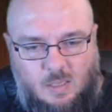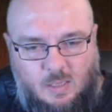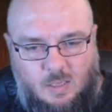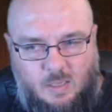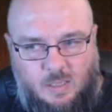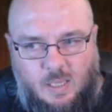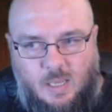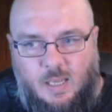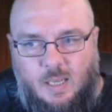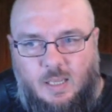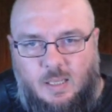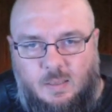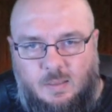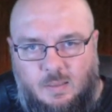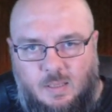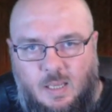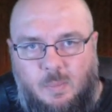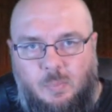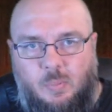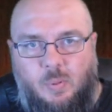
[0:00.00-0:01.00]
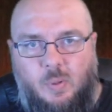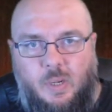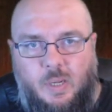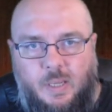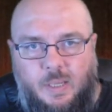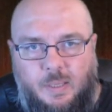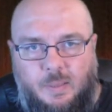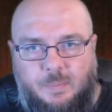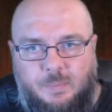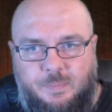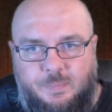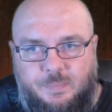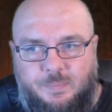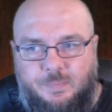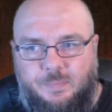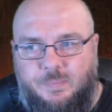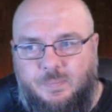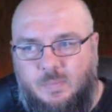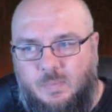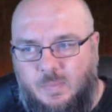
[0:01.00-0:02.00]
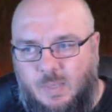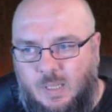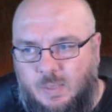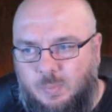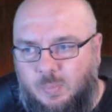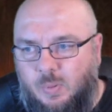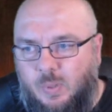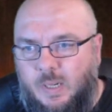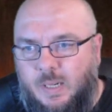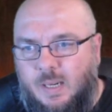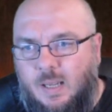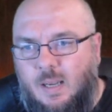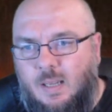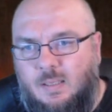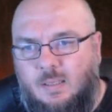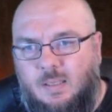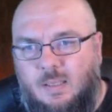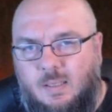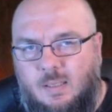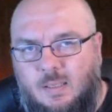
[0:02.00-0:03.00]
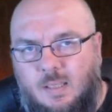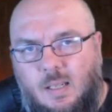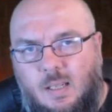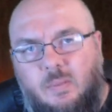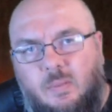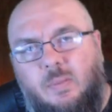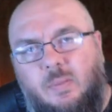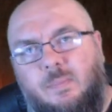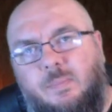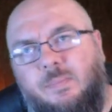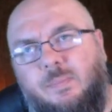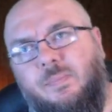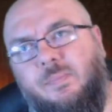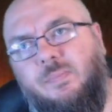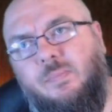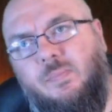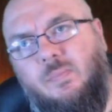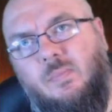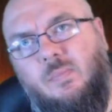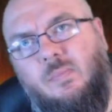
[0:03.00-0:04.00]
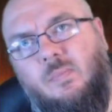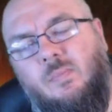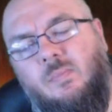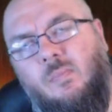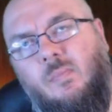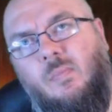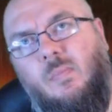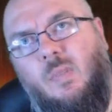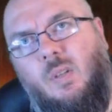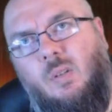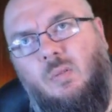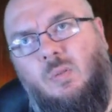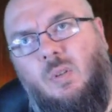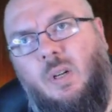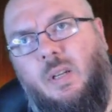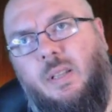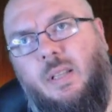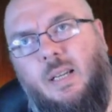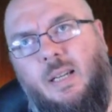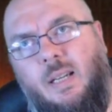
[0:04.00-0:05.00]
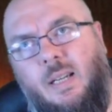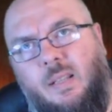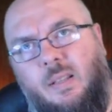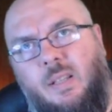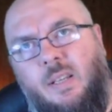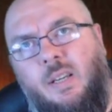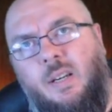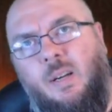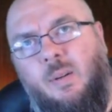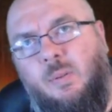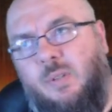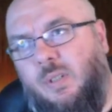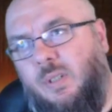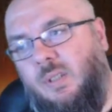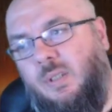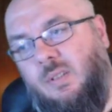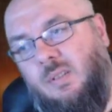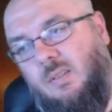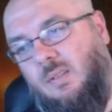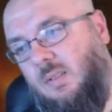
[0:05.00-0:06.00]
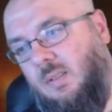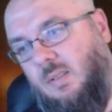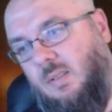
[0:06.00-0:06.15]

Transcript: Yeah, they're pretty. That's pretty nasty stuff, right there. The Jotun.